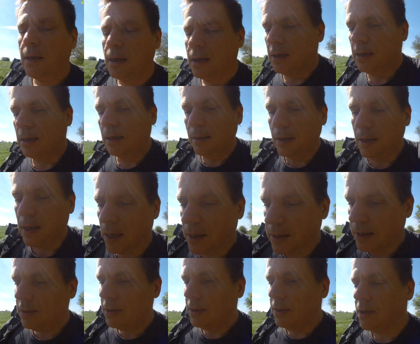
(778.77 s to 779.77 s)
And
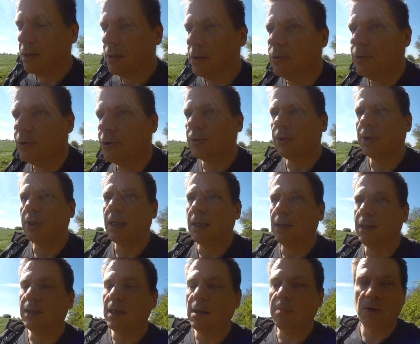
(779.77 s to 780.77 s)
you can do all sorts of things.
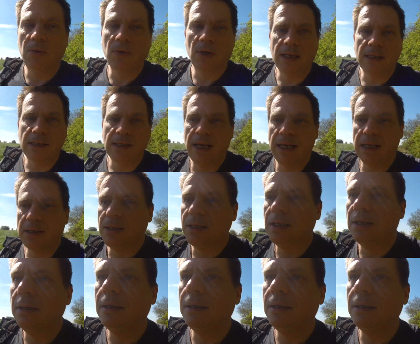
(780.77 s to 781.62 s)
And they're built like tanks.